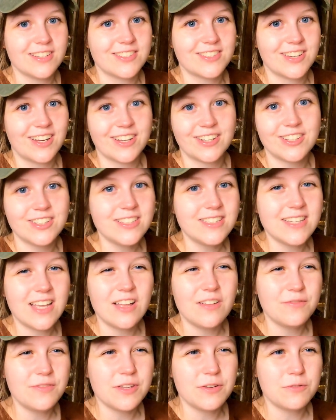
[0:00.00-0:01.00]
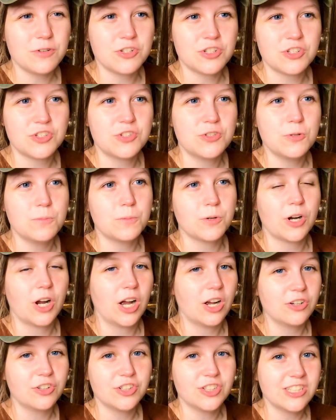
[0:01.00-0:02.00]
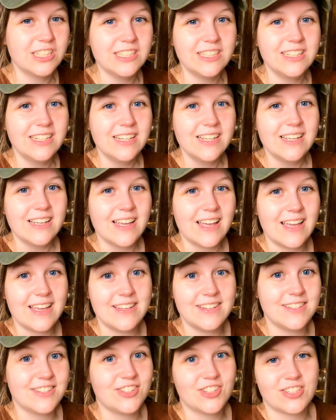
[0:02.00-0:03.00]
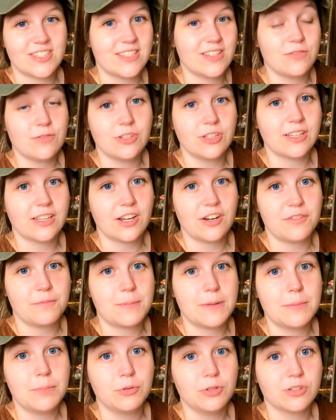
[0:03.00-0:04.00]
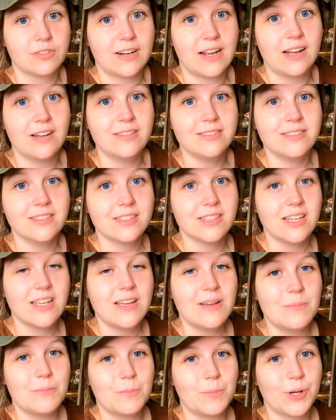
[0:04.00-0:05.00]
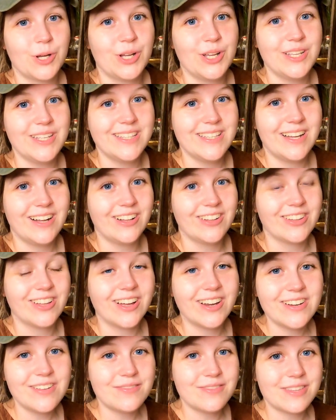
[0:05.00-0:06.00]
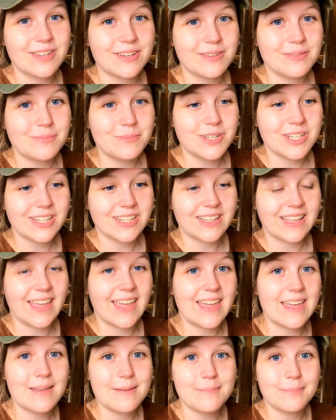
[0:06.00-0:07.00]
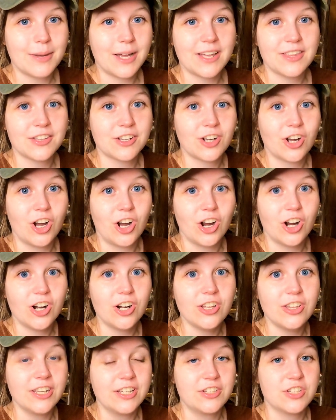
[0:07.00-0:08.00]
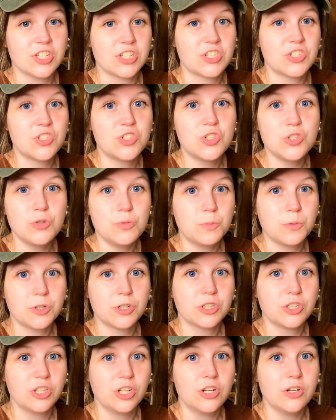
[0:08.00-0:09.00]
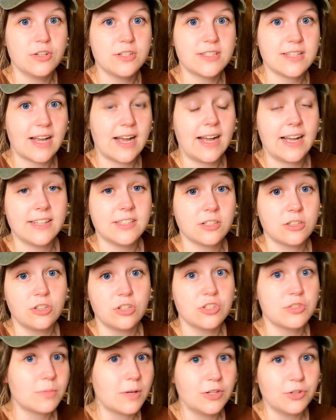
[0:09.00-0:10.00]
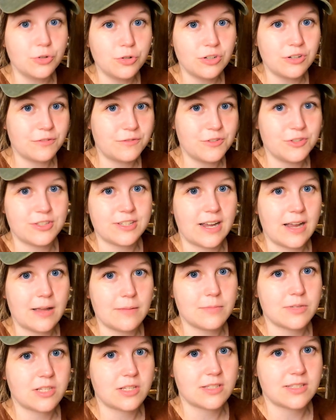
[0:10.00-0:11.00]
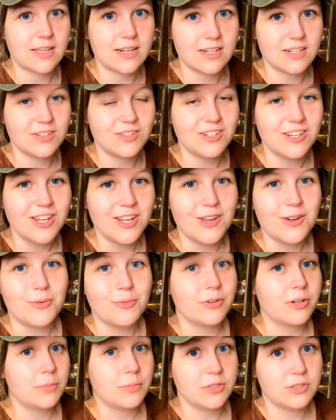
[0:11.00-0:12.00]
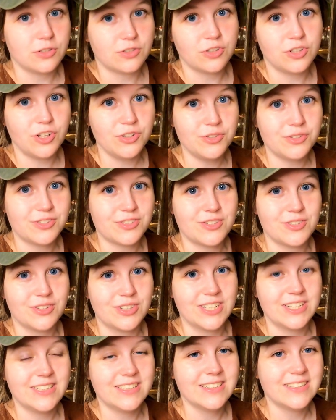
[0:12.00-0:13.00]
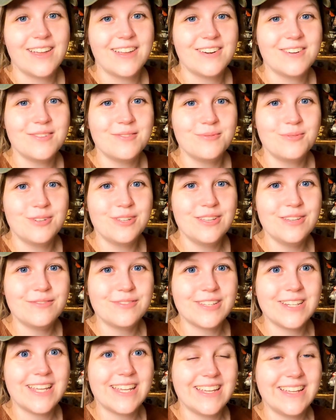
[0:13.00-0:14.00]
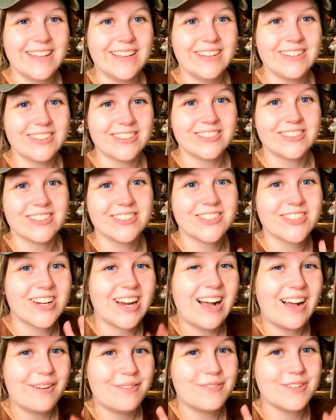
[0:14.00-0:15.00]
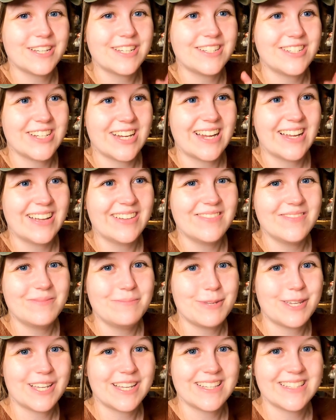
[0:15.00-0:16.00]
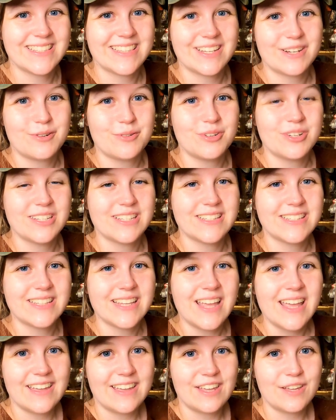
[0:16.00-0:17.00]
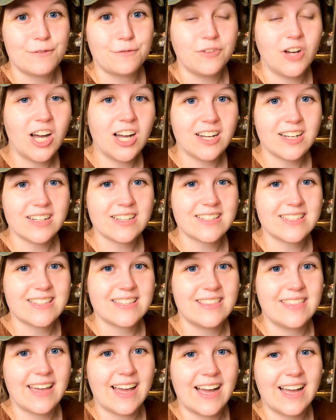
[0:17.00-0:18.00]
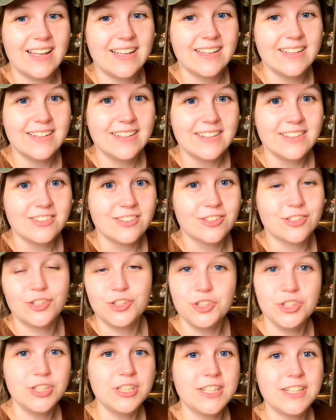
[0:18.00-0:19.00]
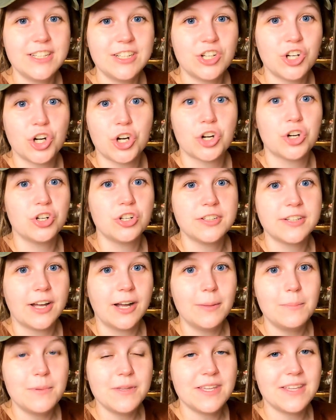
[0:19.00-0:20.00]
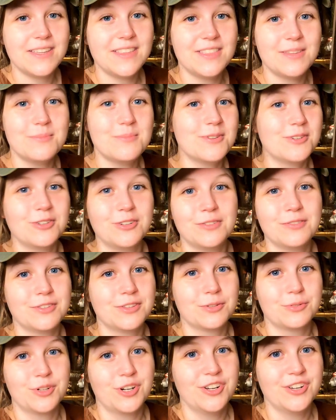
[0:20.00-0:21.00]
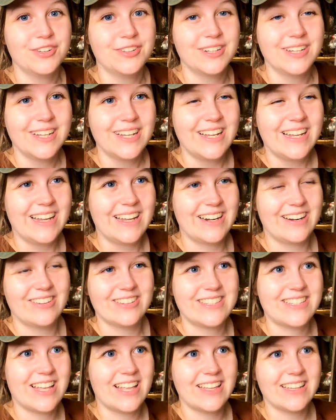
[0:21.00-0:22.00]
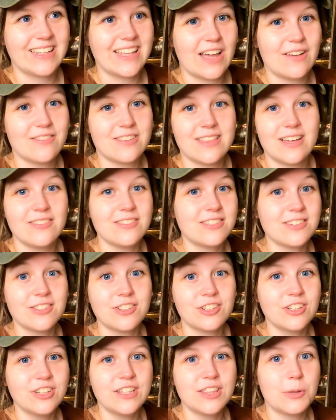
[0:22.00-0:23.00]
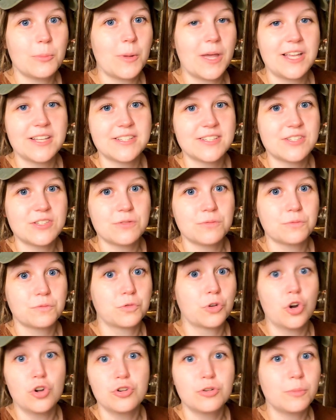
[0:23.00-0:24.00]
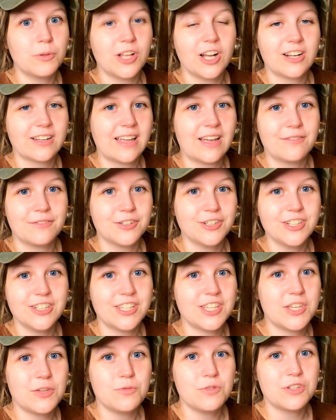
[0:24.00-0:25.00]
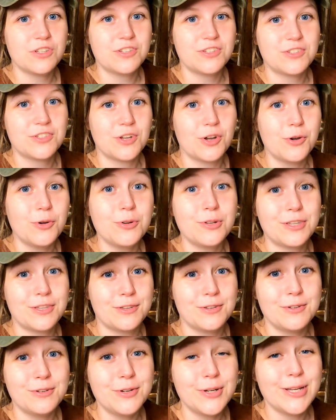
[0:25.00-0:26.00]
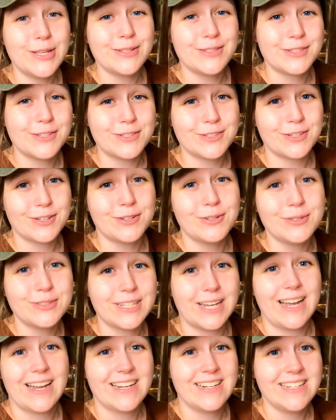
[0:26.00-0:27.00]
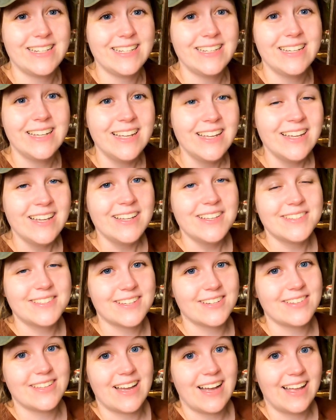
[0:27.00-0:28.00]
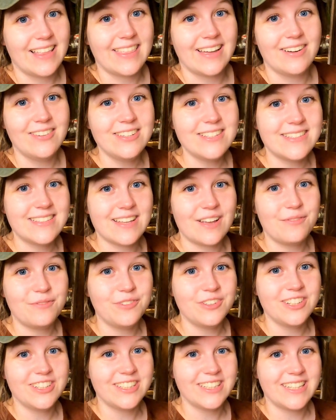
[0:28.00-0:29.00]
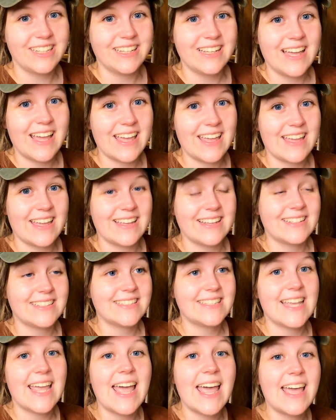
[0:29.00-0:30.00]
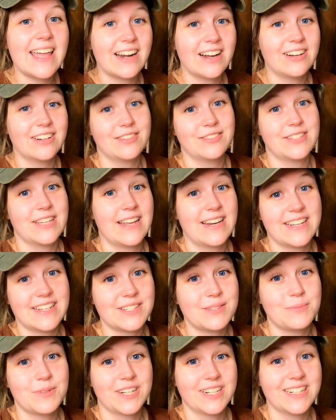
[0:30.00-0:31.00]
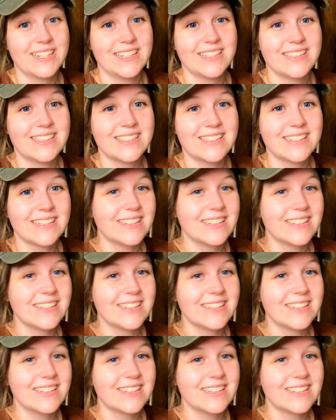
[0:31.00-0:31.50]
So I couldn't tell if they were just super hungry and just didn't really care if people around. But a lot of them came by the car, like just super close. I had to close my door a few times because I didn't want to be too close to it. And we even hit a little traffic jam because there was a fox that literally curled up in the middle of the road. And I was telling Kevin, that was literally the best roadblock ever. He was so cute and so tiny. So yeah, that was definitely a 10 out of 10 experience.